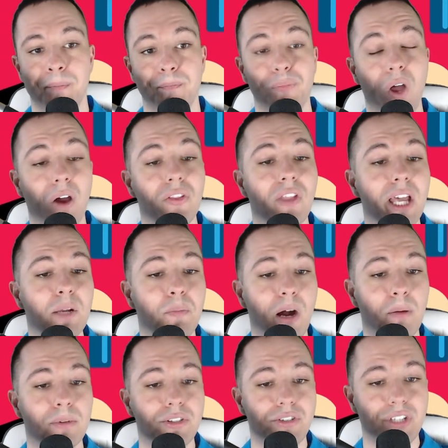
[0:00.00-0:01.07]
Unlike
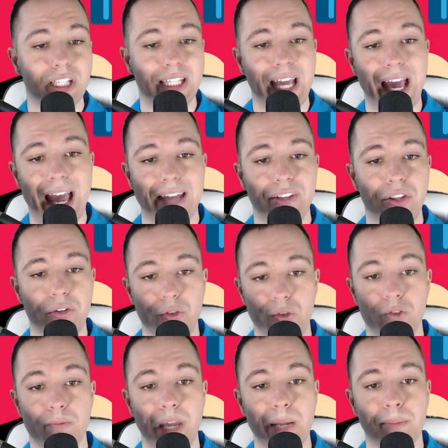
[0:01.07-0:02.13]
publishing an ad in the
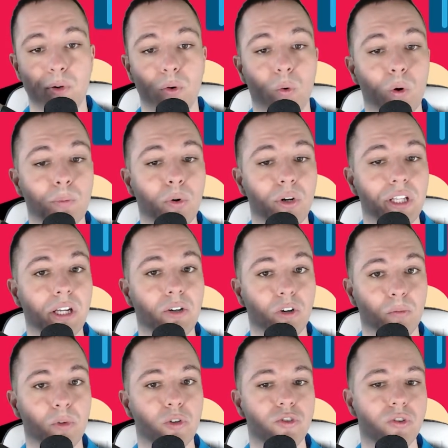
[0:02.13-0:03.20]
newspaper or putting a
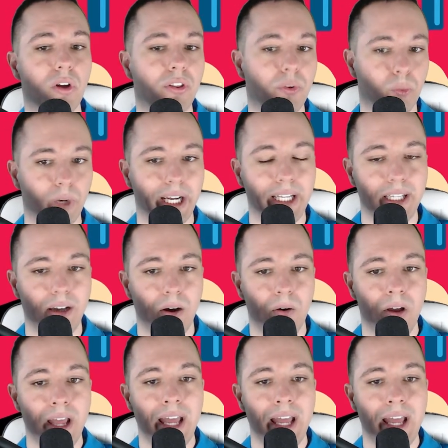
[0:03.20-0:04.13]
commercial on the radio,